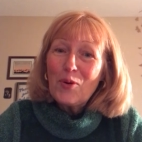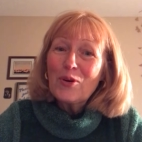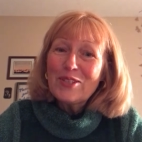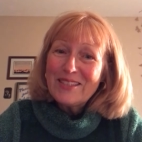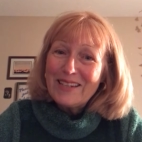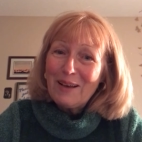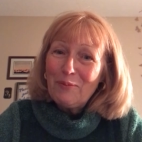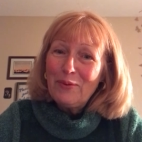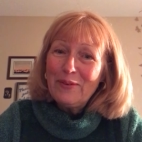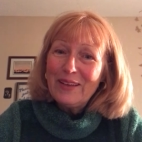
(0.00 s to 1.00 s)
more
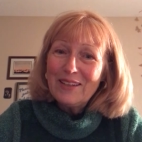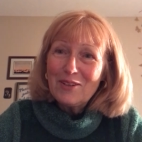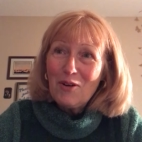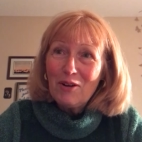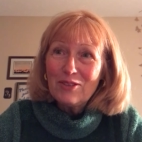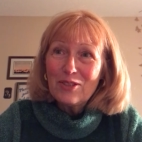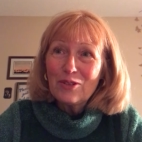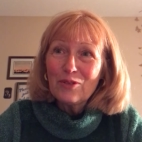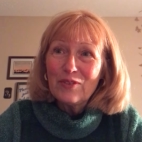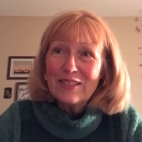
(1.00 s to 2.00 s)
step in God's
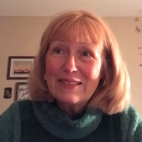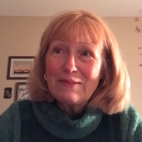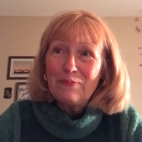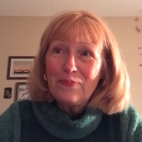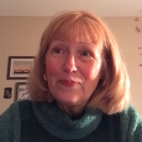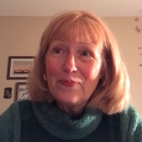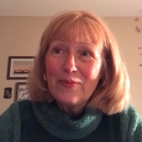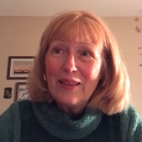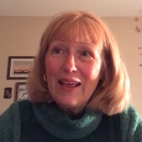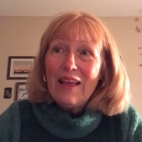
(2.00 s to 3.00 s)
service.
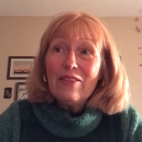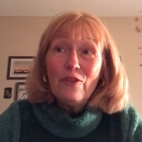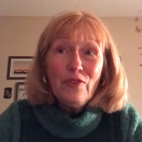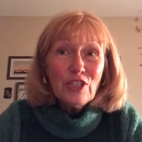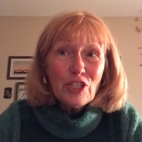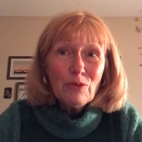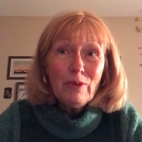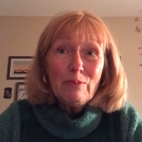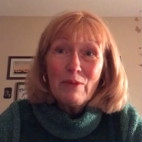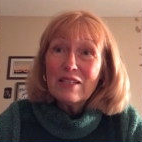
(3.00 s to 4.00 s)
The
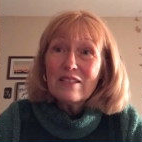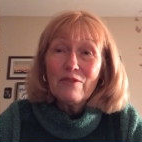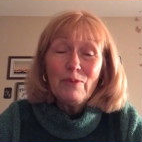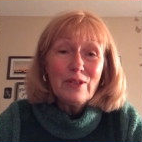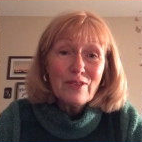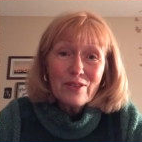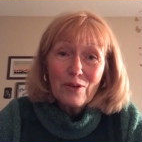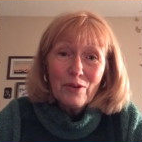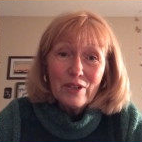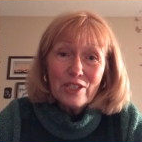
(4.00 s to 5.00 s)
fishermen must have been
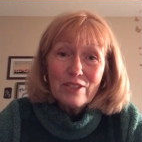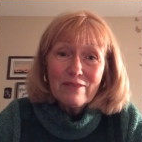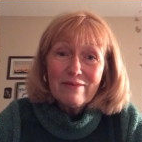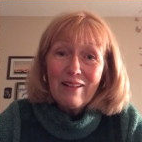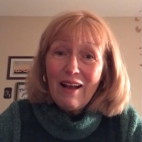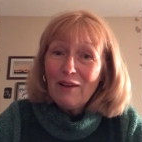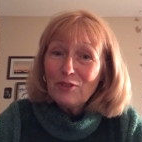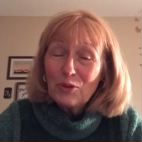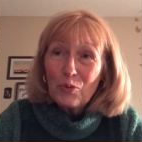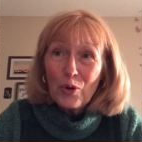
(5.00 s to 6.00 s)
discouraged
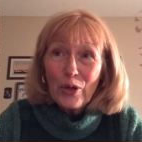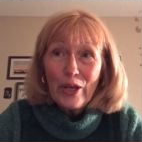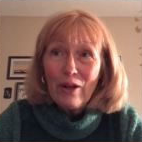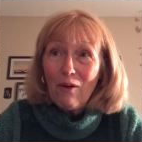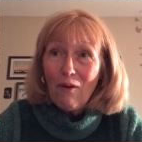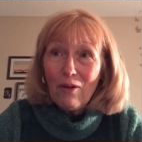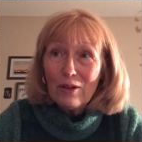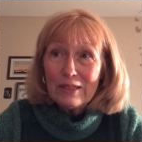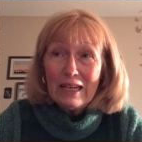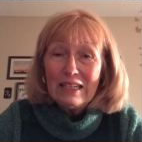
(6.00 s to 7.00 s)
after working
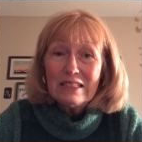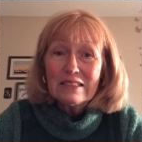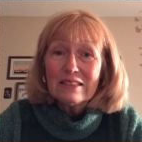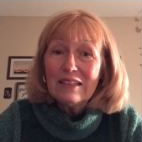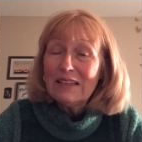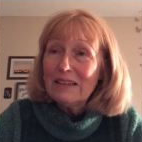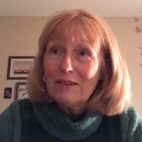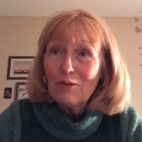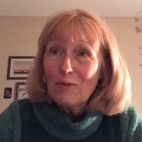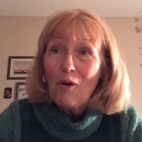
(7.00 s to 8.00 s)
all night
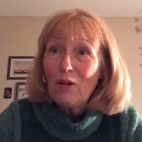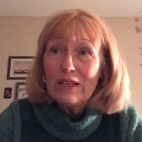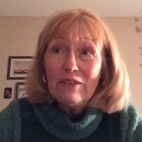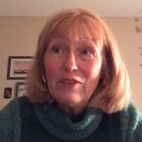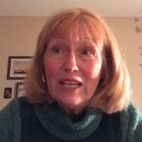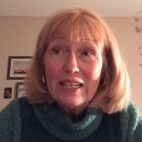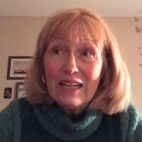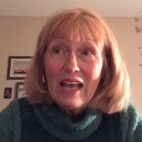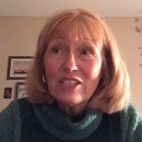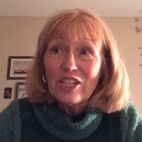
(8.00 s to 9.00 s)
or all evening
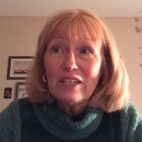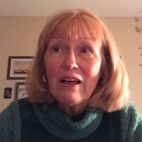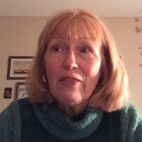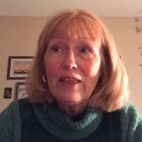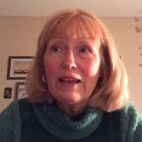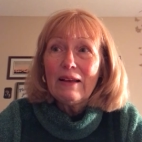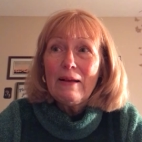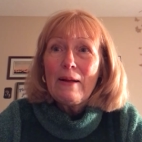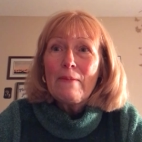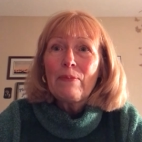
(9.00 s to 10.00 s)
and catching
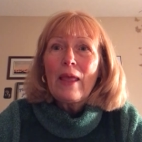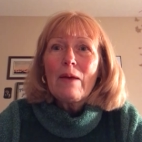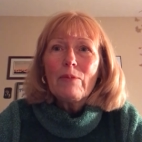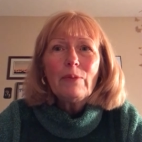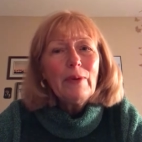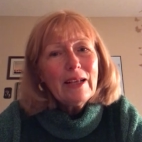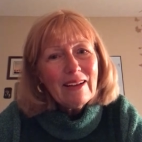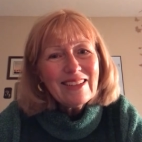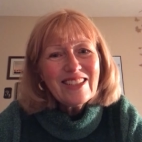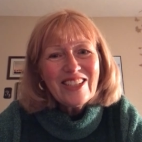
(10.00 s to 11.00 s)
nothing. But
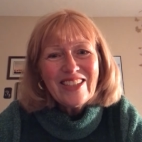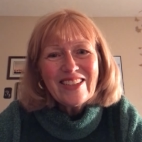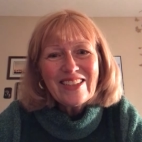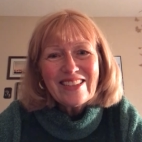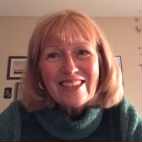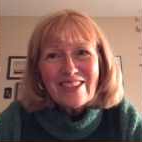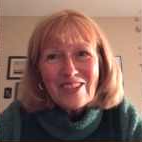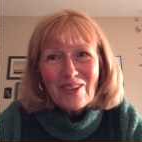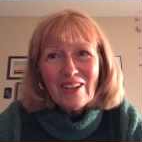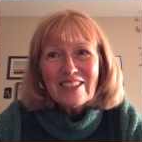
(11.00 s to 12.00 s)
because Jesus
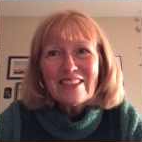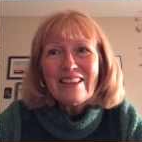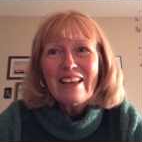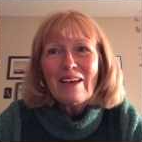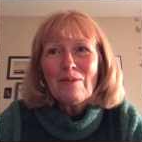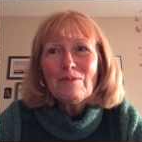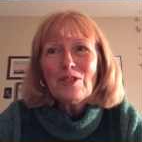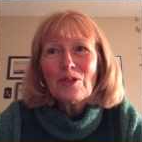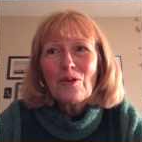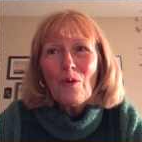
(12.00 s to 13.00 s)
instructed
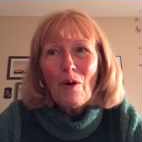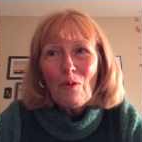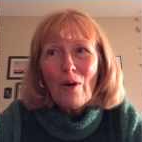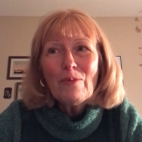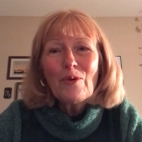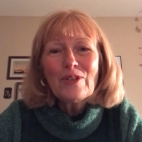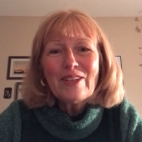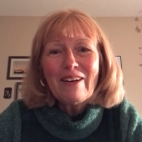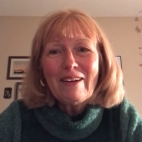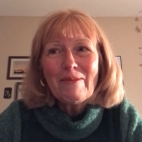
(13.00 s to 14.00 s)
them to go out one more
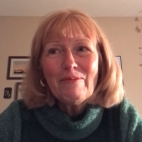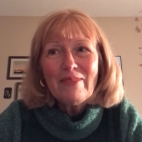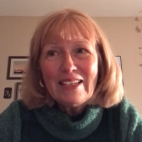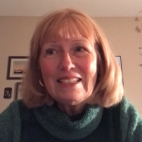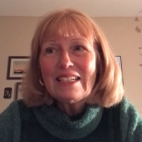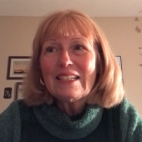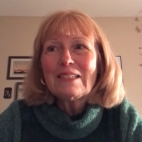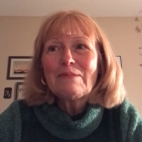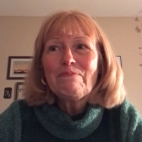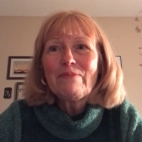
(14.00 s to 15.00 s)
time, they did
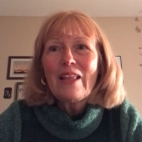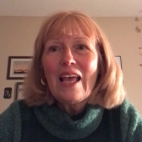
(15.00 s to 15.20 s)
it.